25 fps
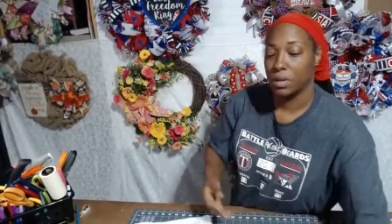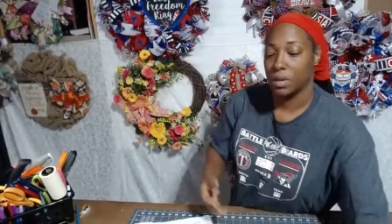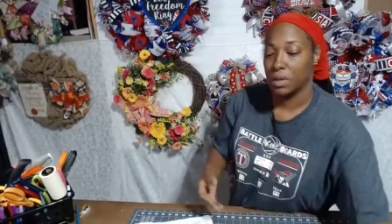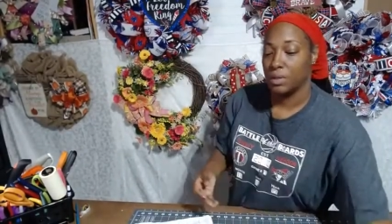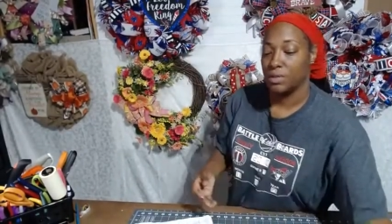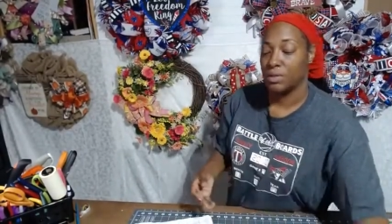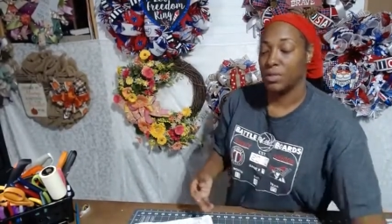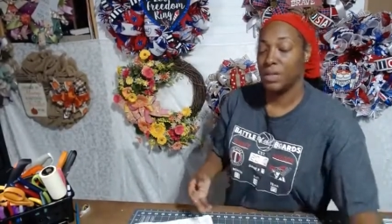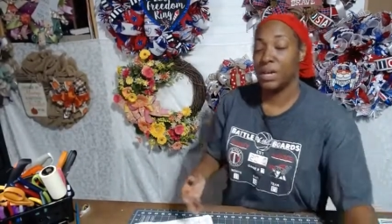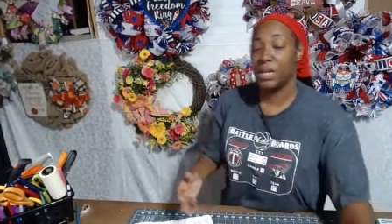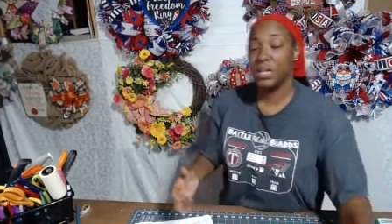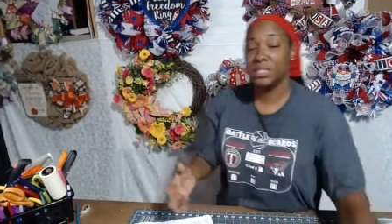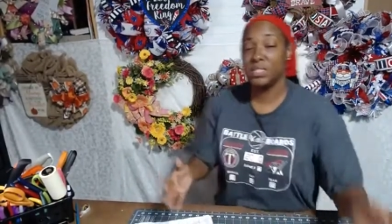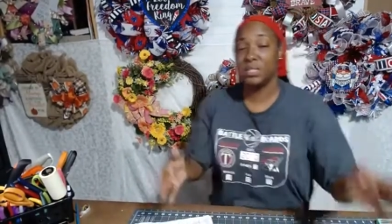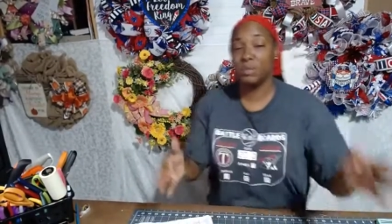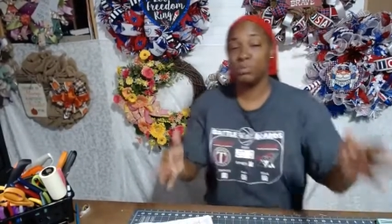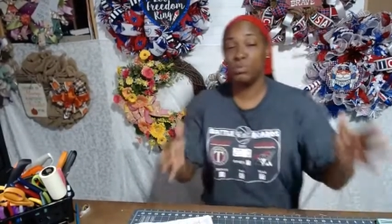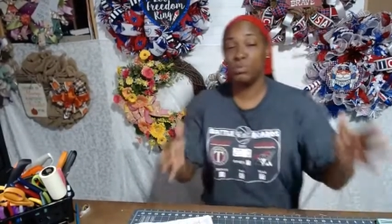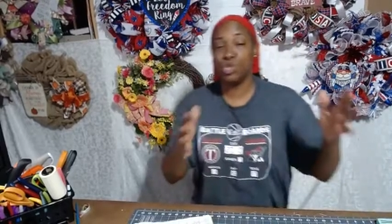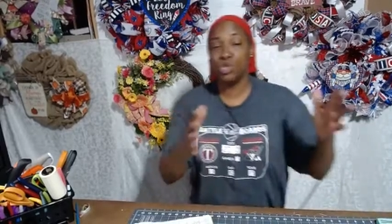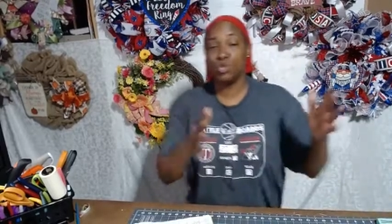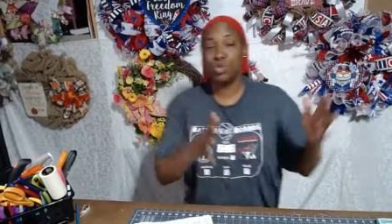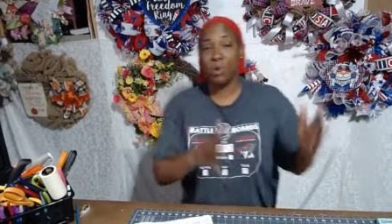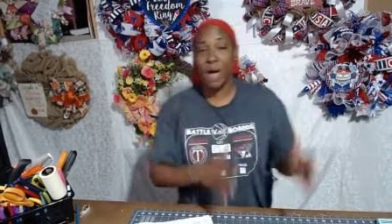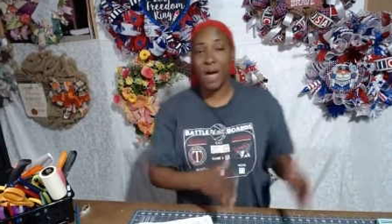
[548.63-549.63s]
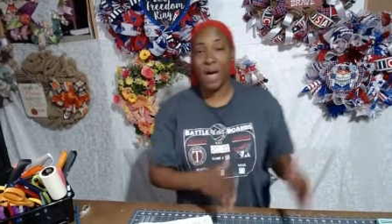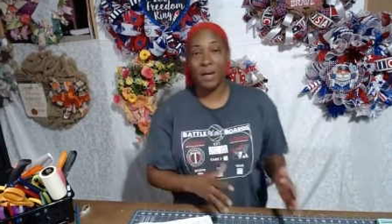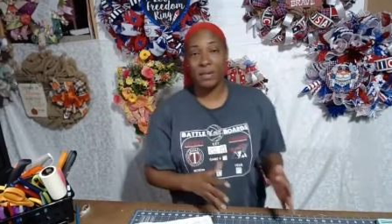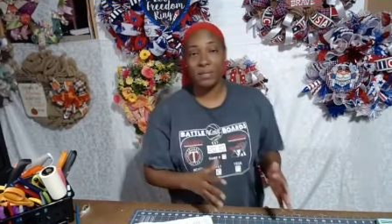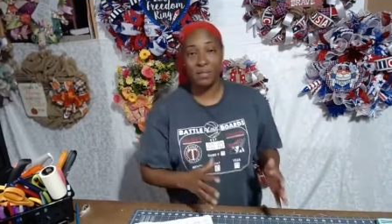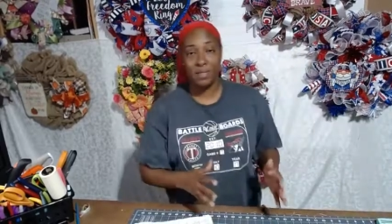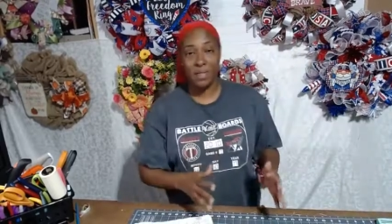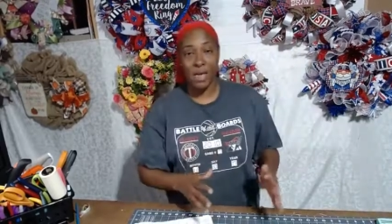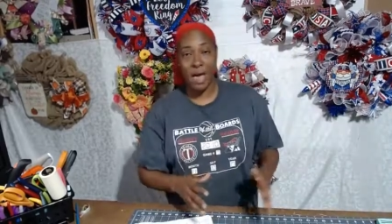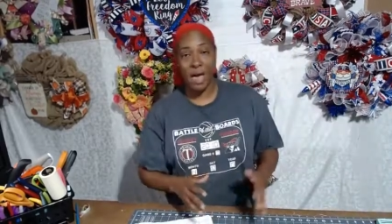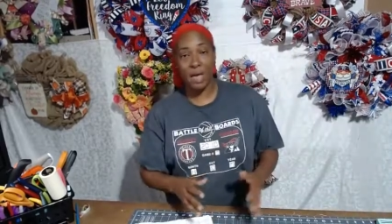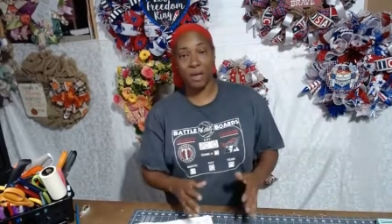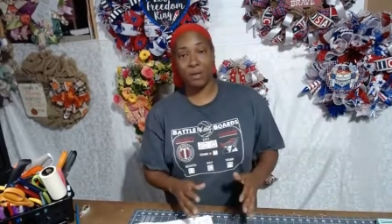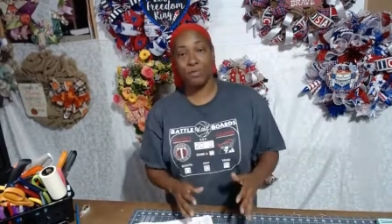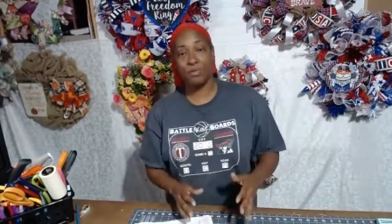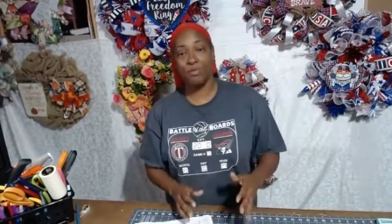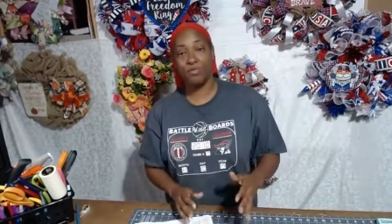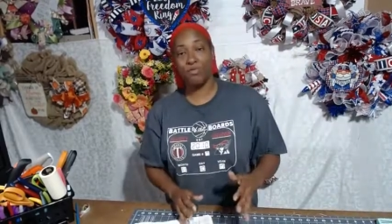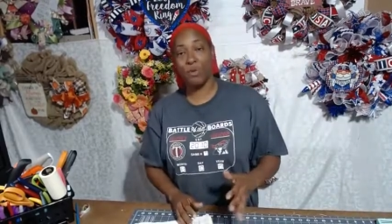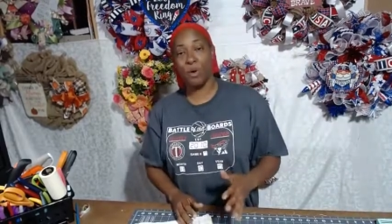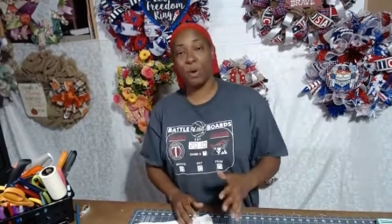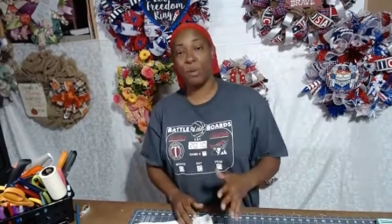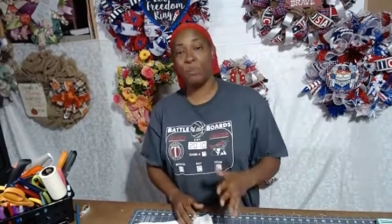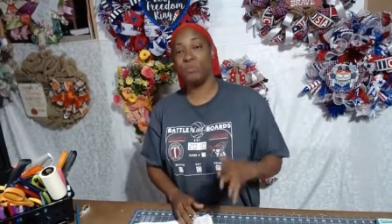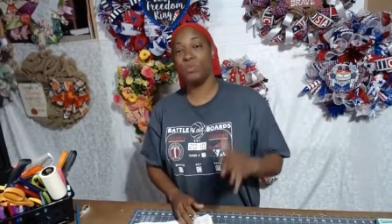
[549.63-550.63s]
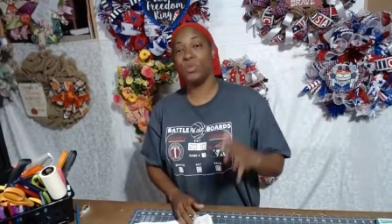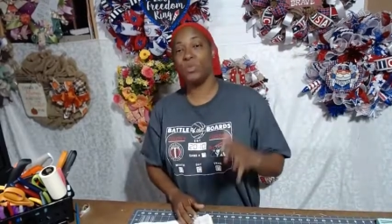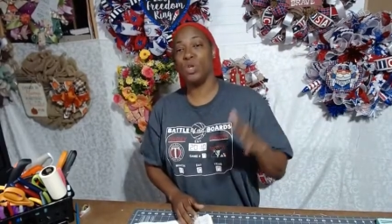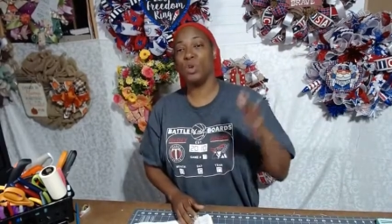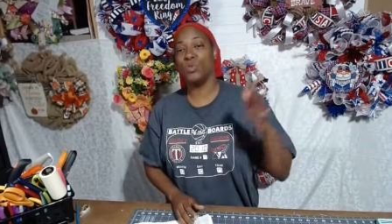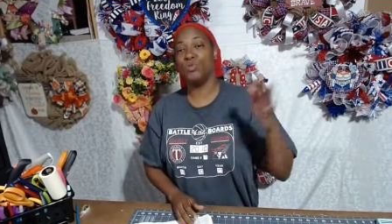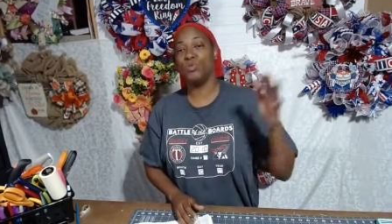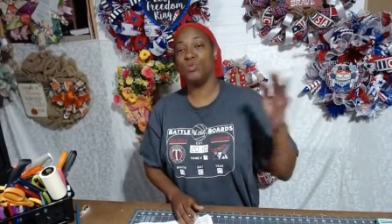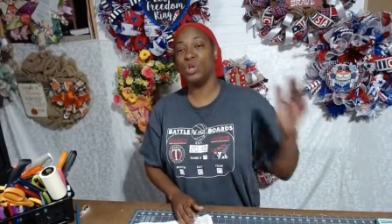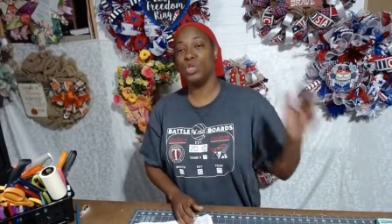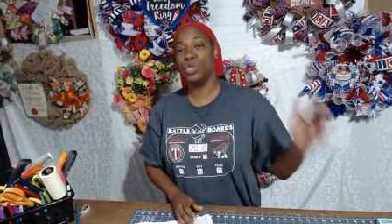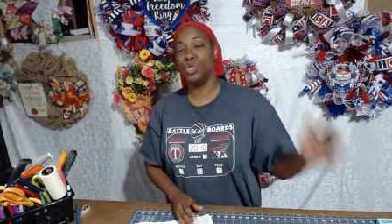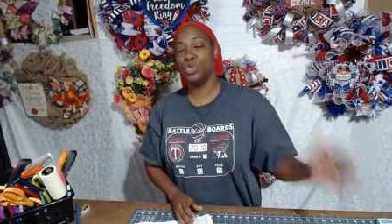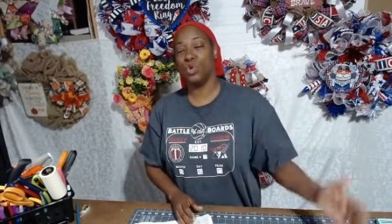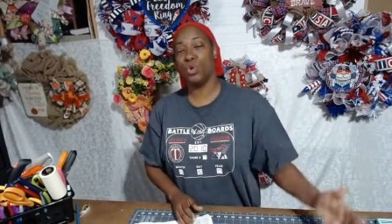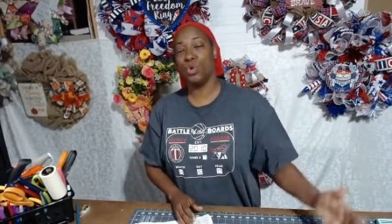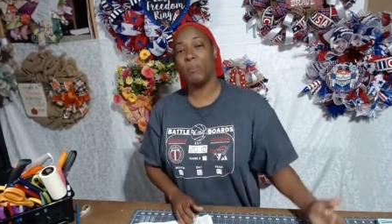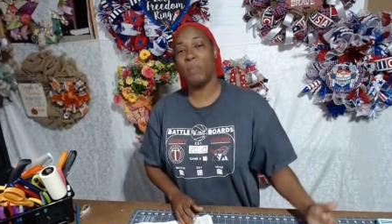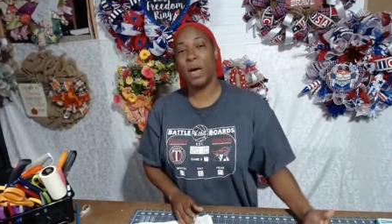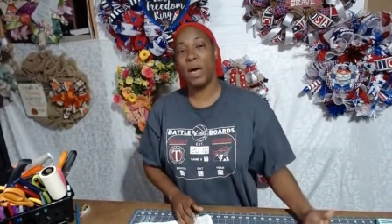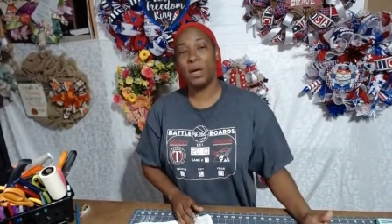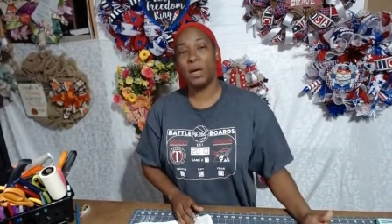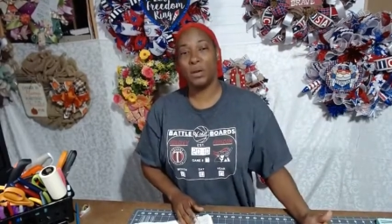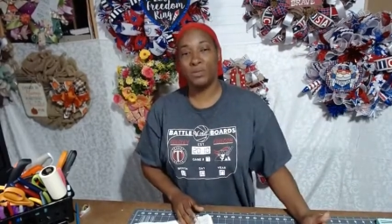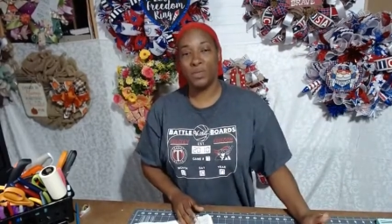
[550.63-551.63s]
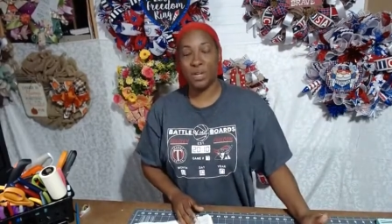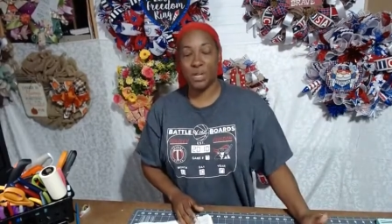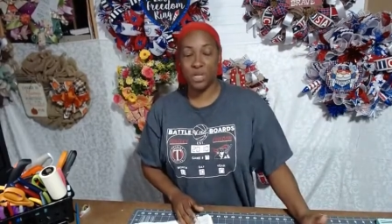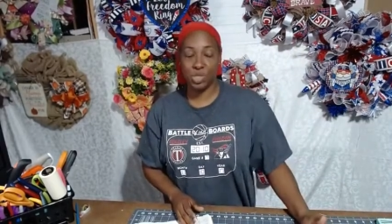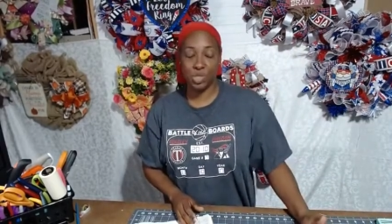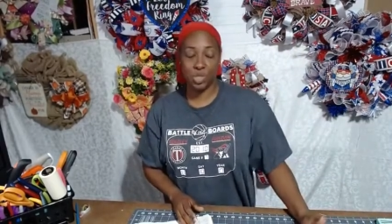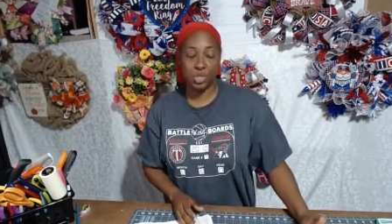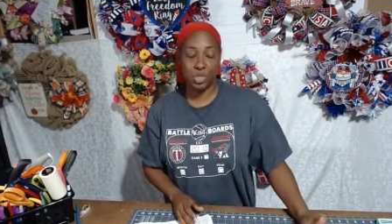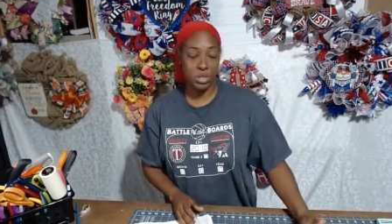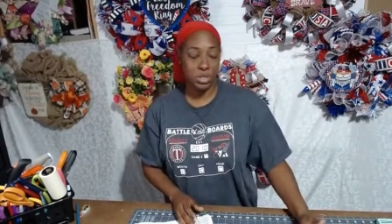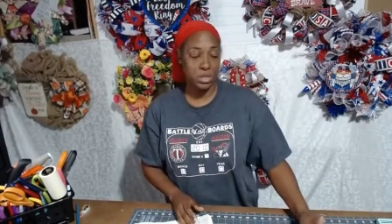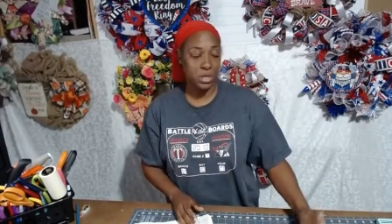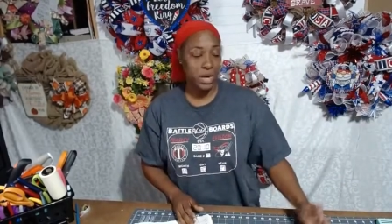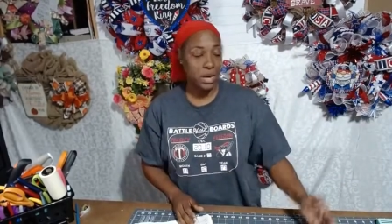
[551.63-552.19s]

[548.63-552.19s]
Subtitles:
then I subtract that from the original amount of inches.